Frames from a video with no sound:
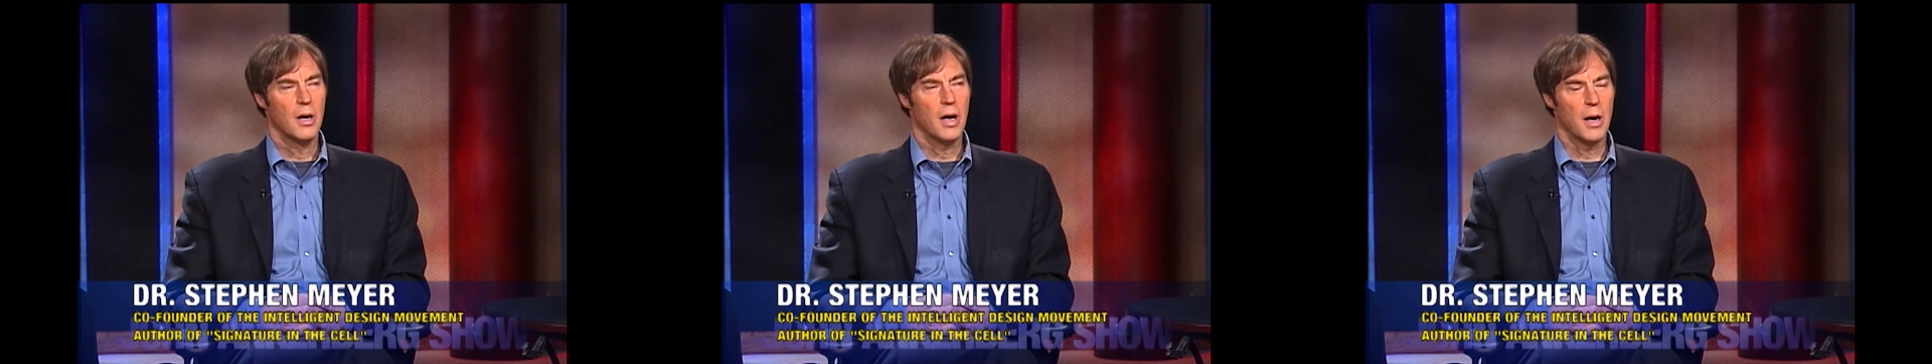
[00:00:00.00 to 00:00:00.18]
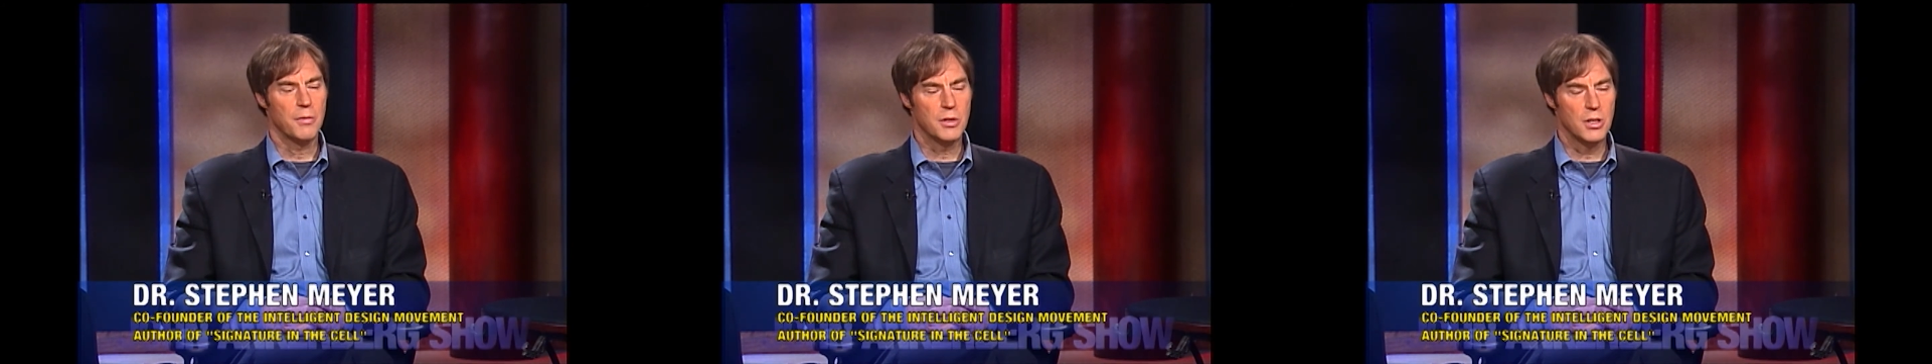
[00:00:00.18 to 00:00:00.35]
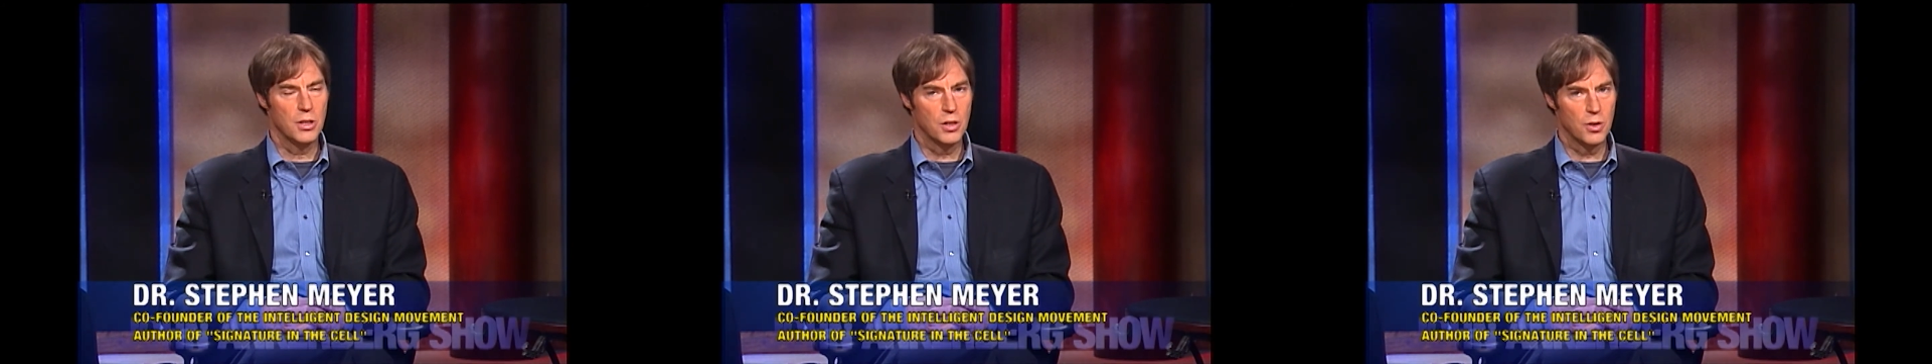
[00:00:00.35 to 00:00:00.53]
I
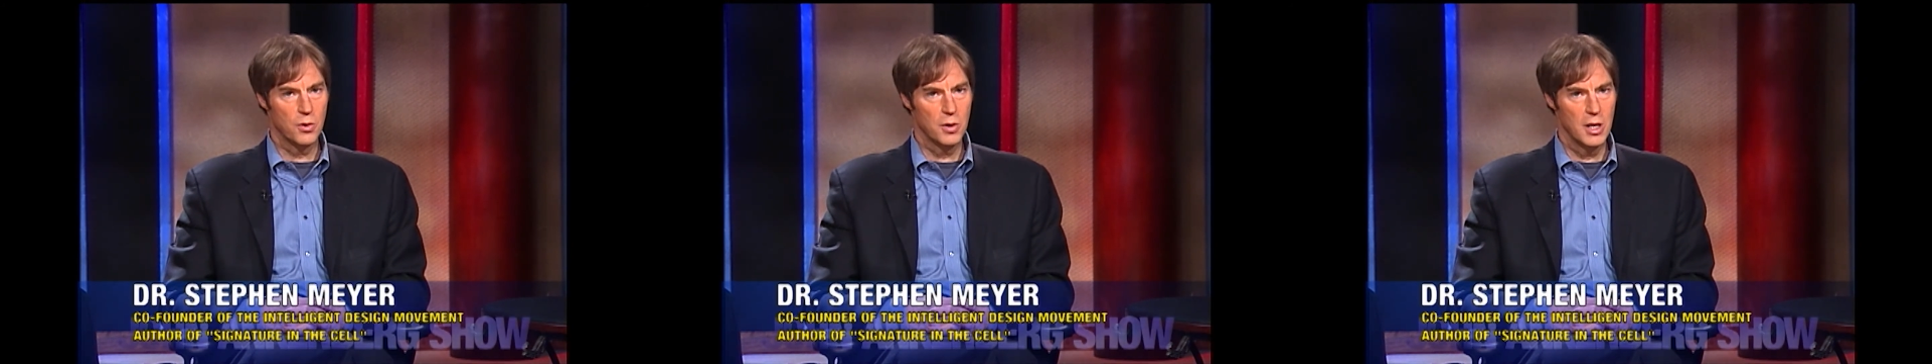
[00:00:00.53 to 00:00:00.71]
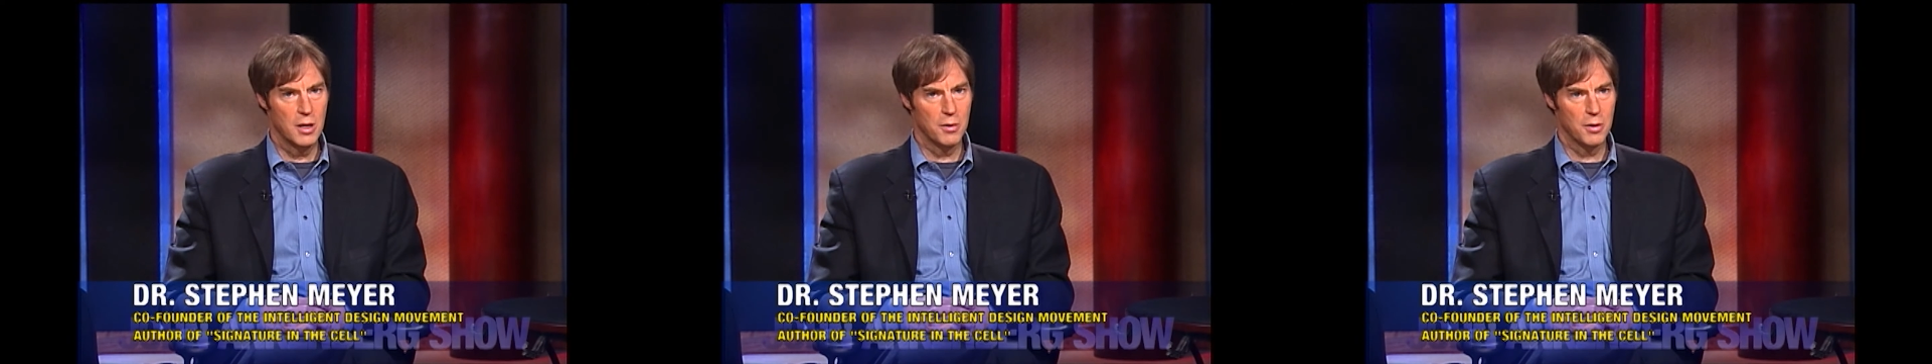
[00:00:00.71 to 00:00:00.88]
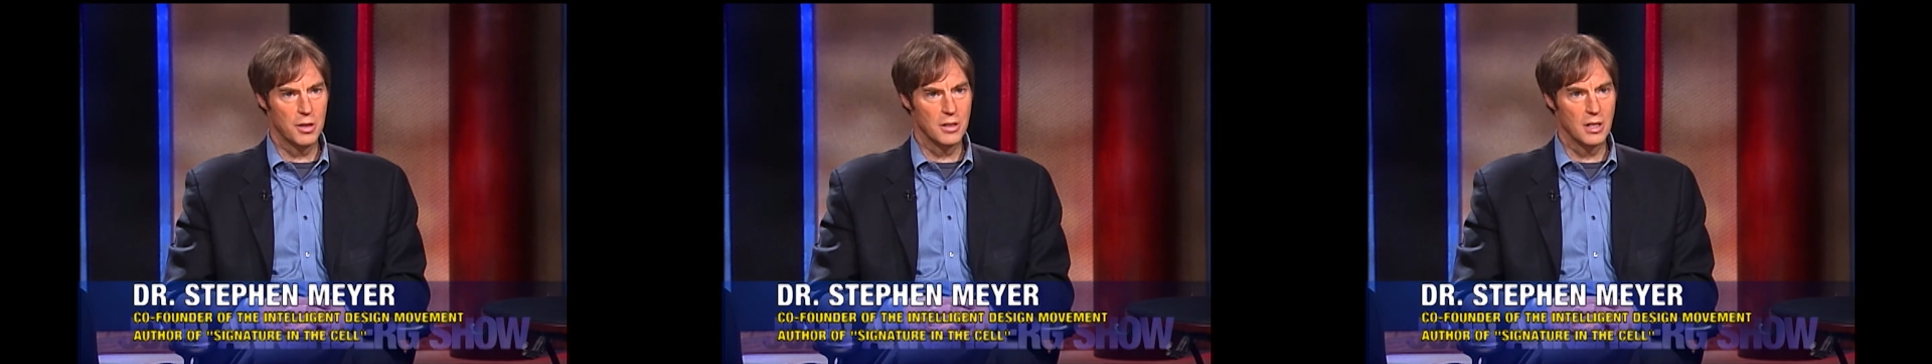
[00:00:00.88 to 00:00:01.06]
was
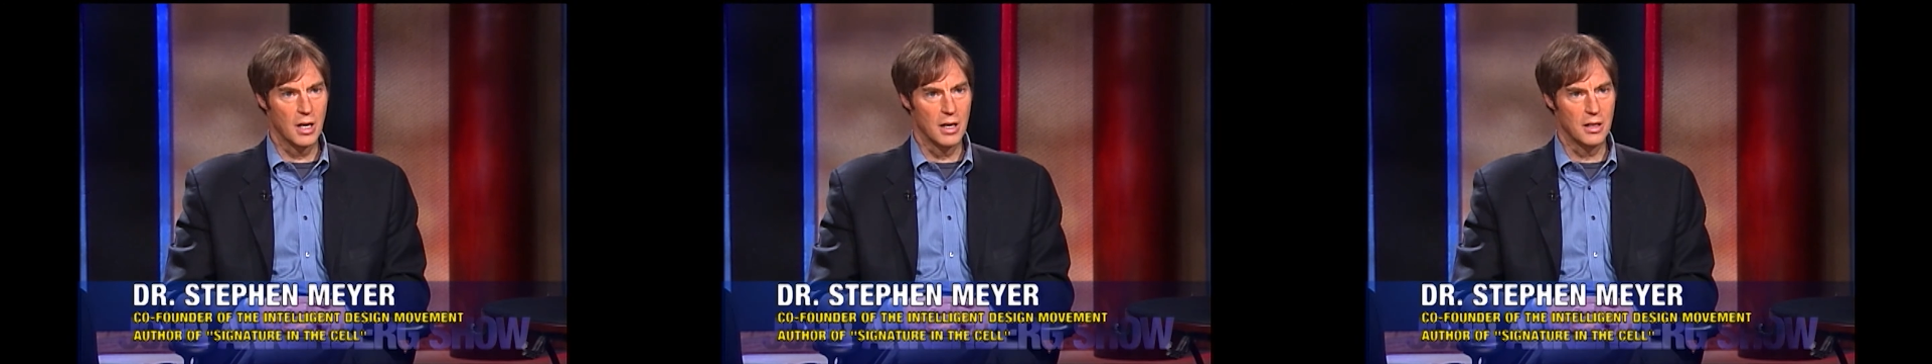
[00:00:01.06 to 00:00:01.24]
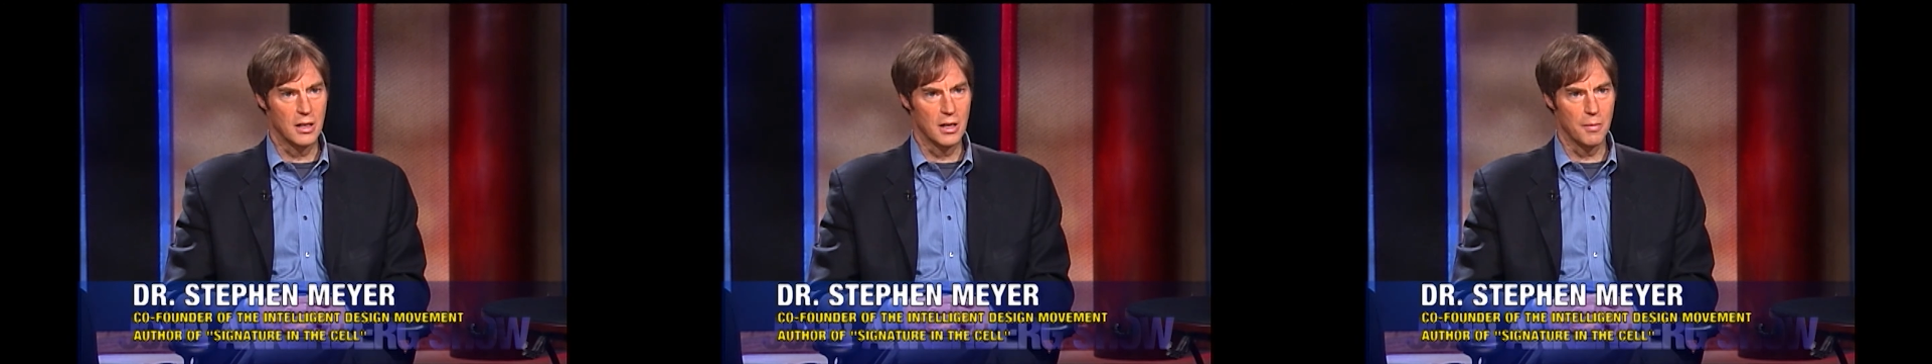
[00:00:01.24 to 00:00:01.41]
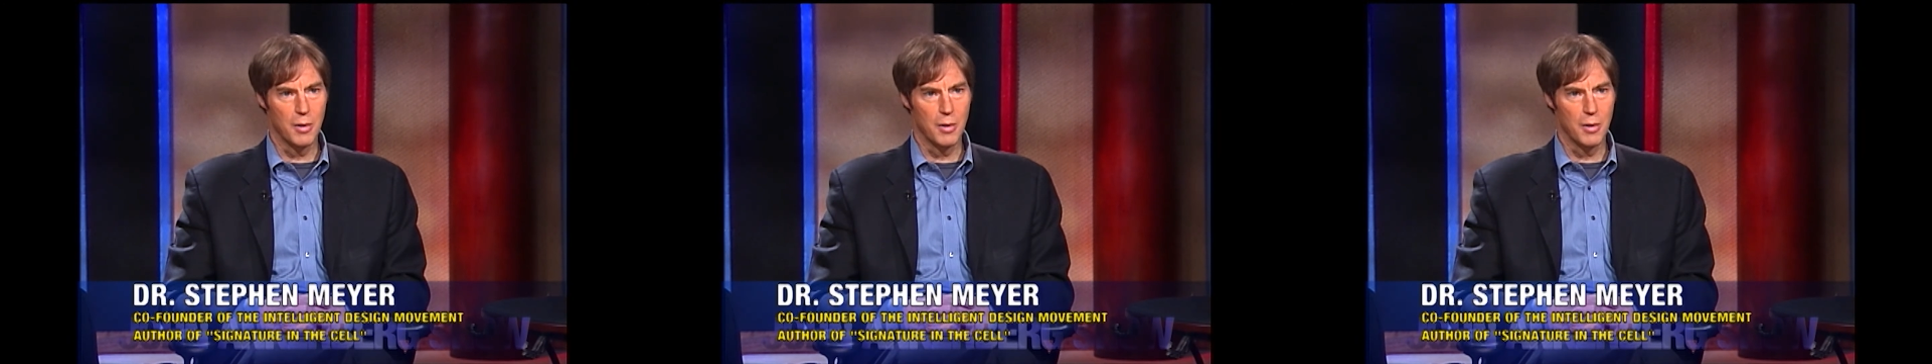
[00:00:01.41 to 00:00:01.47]
intrigued with this idea,